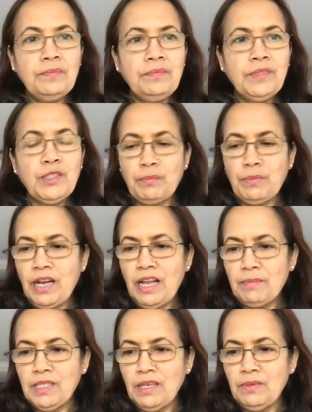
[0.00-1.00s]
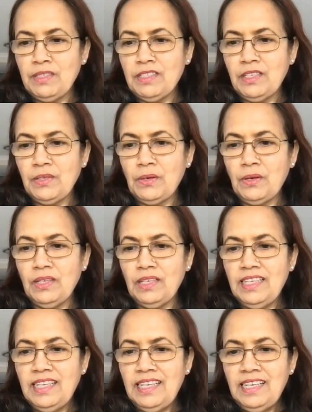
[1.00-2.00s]
so perhaps I will see you
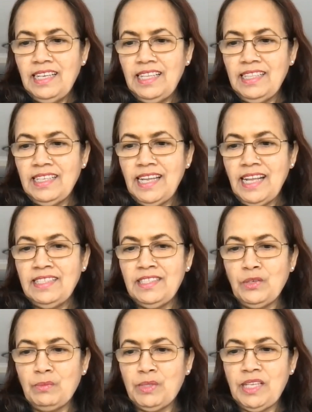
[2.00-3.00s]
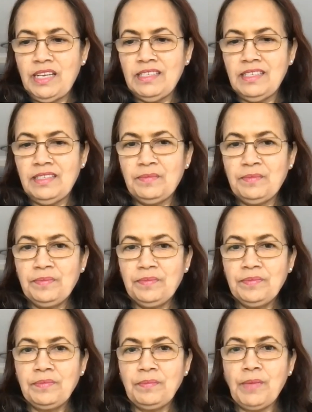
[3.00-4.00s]
all in the next Zoom session.
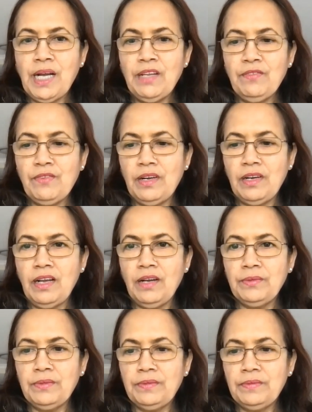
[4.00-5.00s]
Bye for now.